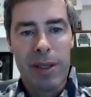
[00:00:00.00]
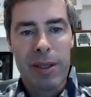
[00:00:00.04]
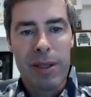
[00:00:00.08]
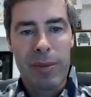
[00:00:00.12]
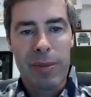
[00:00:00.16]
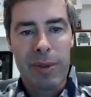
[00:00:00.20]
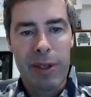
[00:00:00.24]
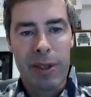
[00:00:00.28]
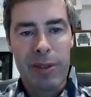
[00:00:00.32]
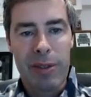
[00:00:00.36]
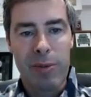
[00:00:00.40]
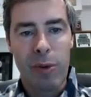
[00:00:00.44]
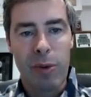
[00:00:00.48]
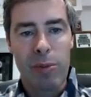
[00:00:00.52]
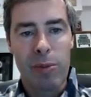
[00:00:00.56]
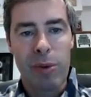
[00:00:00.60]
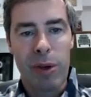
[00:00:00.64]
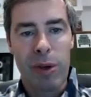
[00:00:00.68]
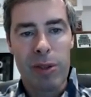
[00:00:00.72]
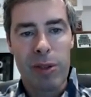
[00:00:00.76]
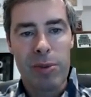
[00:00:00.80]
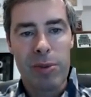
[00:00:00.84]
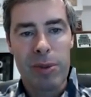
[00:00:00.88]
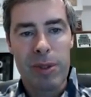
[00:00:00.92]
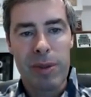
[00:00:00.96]
sometimes more
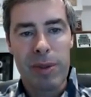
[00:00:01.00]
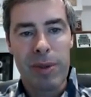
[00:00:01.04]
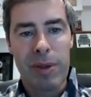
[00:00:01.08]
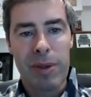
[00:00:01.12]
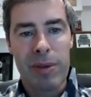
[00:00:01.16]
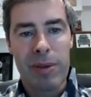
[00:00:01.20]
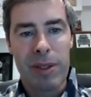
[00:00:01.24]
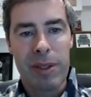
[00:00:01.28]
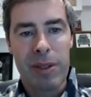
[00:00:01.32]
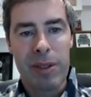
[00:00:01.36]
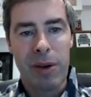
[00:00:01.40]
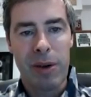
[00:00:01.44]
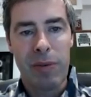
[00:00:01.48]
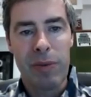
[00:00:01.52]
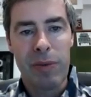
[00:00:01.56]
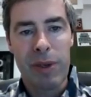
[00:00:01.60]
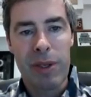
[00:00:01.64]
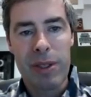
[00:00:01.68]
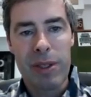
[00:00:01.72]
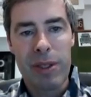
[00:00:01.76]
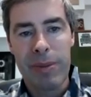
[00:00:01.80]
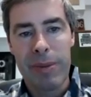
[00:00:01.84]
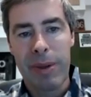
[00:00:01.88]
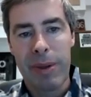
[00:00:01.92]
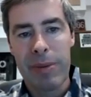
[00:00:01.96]
proximal, sometimes it's
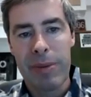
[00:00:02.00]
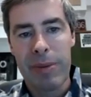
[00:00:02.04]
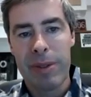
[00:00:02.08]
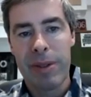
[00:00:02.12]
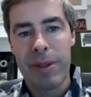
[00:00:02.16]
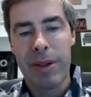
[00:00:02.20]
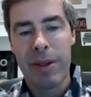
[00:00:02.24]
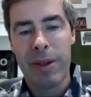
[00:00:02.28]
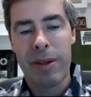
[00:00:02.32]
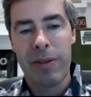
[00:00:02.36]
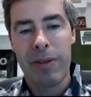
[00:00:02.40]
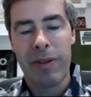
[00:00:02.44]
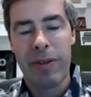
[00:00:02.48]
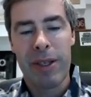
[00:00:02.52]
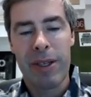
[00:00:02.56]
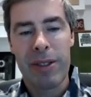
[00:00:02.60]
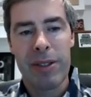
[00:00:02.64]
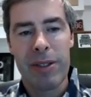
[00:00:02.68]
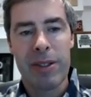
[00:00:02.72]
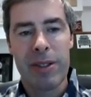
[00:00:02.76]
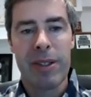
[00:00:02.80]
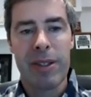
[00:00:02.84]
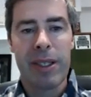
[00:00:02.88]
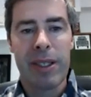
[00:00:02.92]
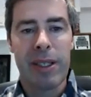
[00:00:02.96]
obvious, sometimes the
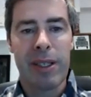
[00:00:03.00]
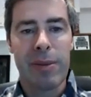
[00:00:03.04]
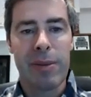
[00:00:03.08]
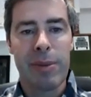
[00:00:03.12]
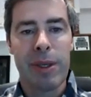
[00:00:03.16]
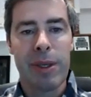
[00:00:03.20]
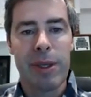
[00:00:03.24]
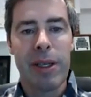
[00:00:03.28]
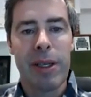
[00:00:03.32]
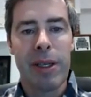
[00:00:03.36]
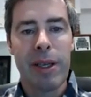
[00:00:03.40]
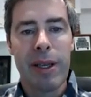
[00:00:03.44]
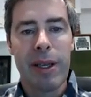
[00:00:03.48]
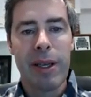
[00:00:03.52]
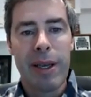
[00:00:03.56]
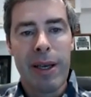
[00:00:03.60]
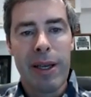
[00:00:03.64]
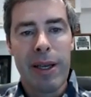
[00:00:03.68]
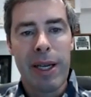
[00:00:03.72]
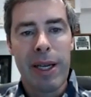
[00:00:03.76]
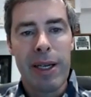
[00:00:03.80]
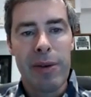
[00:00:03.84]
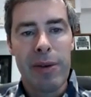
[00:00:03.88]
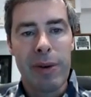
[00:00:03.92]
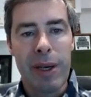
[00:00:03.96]
fascia is thicker, but at
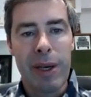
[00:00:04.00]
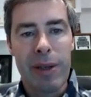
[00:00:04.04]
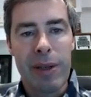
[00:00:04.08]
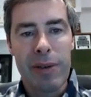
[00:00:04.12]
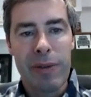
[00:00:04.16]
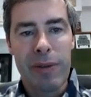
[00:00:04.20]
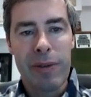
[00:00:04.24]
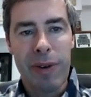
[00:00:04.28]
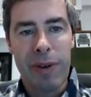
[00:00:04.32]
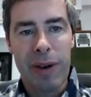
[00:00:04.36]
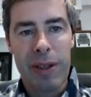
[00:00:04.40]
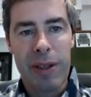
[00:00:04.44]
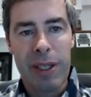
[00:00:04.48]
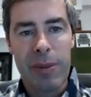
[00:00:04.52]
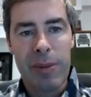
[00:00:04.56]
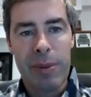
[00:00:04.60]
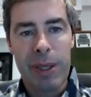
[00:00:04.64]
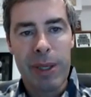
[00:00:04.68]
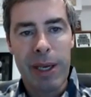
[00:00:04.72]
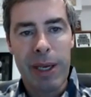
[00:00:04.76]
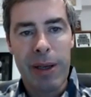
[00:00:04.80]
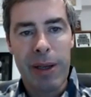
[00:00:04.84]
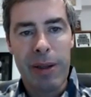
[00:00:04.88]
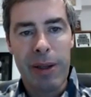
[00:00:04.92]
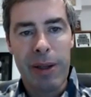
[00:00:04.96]
any rate, find
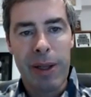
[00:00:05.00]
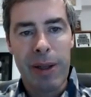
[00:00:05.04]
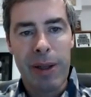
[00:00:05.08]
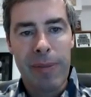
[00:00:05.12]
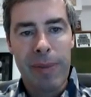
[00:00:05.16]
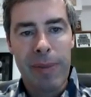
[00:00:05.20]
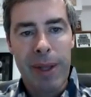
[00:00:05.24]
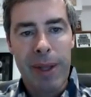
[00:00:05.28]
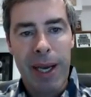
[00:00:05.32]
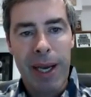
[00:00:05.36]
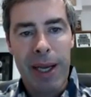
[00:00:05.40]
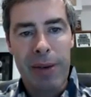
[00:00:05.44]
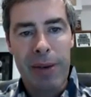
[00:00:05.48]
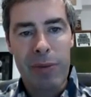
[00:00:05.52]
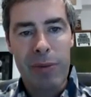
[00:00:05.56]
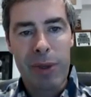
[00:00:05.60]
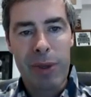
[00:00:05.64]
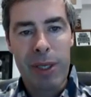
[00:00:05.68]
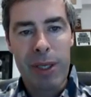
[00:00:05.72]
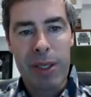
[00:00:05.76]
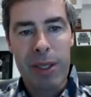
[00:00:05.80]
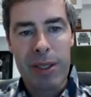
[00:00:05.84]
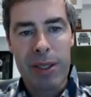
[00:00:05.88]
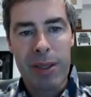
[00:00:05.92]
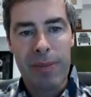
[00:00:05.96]
EPL and
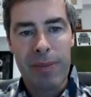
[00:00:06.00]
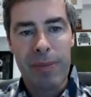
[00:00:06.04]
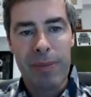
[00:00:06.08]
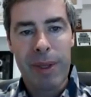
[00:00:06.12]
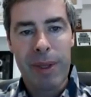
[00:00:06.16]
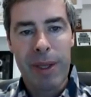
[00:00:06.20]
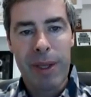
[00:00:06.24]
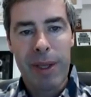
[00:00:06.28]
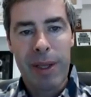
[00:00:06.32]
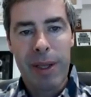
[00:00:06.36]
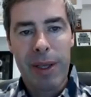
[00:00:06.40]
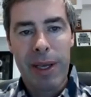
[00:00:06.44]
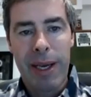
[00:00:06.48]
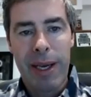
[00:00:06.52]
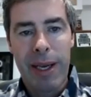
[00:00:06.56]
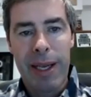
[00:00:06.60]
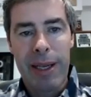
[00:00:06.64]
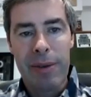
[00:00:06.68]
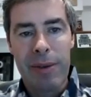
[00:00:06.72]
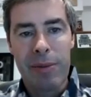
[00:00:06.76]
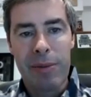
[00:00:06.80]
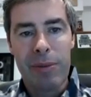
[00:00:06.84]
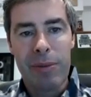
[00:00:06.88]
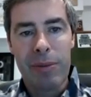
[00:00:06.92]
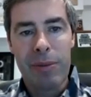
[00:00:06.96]
release it,
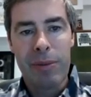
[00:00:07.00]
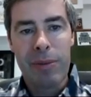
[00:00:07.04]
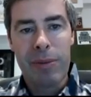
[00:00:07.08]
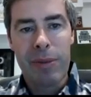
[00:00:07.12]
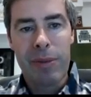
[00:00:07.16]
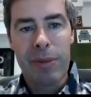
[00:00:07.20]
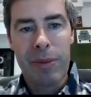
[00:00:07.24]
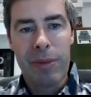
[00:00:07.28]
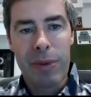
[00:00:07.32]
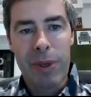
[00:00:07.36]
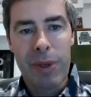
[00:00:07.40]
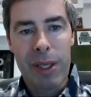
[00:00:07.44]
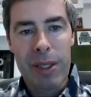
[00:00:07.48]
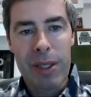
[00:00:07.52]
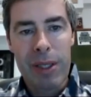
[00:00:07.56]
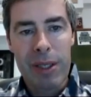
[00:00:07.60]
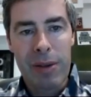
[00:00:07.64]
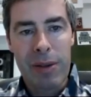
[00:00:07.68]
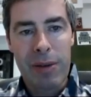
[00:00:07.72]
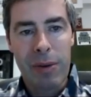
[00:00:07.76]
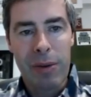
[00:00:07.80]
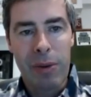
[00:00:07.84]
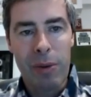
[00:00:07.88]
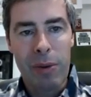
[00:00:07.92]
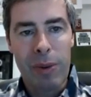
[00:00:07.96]
and release
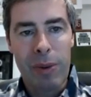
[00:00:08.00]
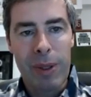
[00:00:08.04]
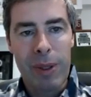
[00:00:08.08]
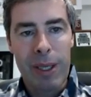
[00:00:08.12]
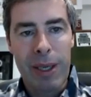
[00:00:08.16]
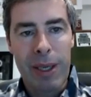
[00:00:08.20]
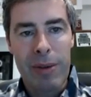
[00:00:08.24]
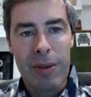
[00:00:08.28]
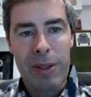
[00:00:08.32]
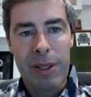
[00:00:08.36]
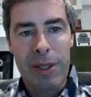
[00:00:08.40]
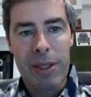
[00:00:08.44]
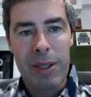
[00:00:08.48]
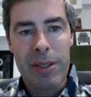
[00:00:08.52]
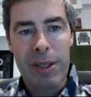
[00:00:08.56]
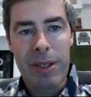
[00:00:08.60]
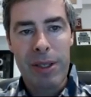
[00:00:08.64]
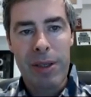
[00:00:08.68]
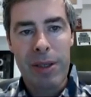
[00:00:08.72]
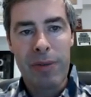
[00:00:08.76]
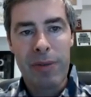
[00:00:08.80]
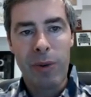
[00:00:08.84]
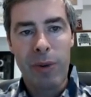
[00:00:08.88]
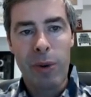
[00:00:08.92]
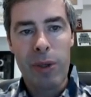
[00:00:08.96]
it all the way down
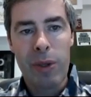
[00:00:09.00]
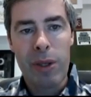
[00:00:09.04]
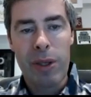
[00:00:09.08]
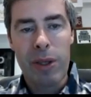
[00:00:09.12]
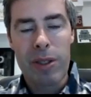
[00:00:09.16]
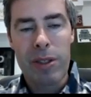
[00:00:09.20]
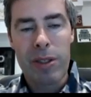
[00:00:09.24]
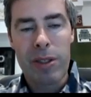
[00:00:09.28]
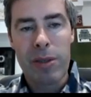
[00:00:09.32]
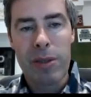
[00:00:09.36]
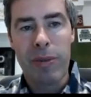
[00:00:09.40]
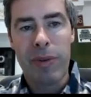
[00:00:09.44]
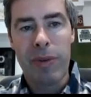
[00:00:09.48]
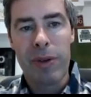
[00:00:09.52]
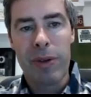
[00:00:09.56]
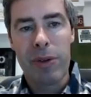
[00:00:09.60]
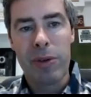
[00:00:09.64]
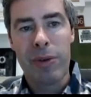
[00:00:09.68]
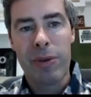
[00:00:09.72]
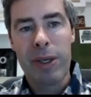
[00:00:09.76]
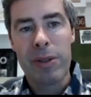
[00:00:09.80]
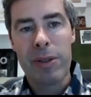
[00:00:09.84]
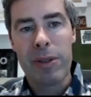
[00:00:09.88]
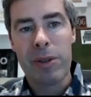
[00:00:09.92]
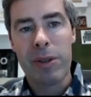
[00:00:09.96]
distally, avoiding the
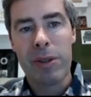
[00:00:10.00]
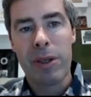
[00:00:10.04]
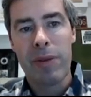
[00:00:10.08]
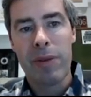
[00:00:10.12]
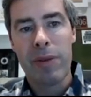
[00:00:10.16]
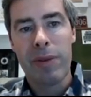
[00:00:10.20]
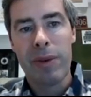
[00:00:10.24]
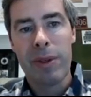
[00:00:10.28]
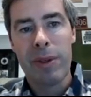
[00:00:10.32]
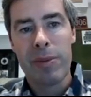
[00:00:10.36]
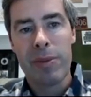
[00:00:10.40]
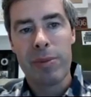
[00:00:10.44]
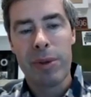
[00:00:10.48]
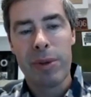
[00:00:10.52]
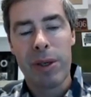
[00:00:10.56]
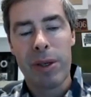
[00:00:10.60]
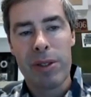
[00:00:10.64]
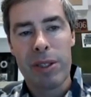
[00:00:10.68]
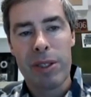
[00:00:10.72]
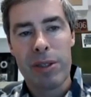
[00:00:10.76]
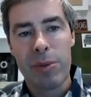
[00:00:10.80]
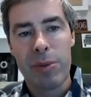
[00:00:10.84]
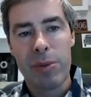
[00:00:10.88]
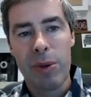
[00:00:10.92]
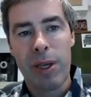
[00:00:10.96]
superficial radial nerve, which
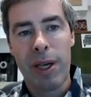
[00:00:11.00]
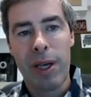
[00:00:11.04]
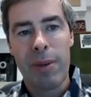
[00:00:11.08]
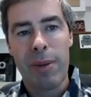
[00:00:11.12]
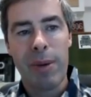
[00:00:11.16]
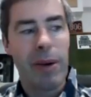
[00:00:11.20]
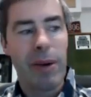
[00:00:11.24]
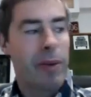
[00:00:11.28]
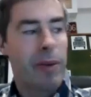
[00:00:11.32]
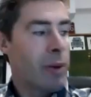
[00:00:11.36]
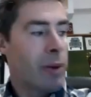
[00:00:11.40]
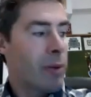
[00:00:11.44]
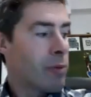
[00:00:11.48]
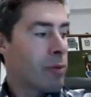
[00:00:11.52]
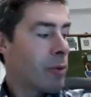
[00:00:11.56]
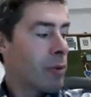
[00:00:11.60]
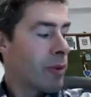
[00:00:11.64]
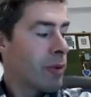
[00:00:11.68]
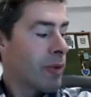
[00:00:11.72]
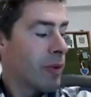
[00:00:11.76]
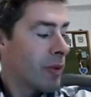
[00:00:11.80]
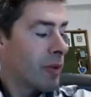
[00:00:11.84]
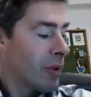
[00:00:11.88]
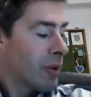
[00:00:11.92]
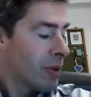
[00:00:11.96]
branches will come over the
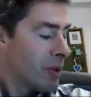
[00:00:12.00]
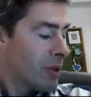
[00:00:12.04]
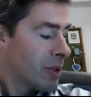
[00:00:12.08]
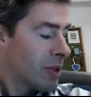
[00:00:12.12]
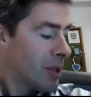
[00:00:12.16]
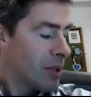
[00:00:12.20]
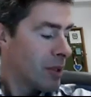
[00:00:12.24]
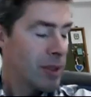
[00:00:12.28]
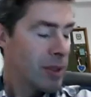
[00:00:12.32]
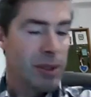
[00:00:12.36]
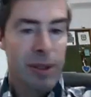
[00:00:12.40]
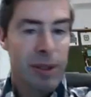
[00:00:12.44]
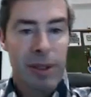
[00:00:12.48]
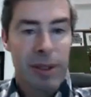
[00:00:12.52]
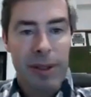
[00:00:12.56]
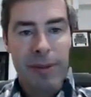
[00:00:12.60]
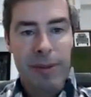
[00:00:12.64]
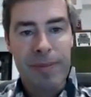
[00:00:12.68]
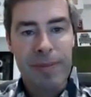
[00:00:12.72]
roof of your incision,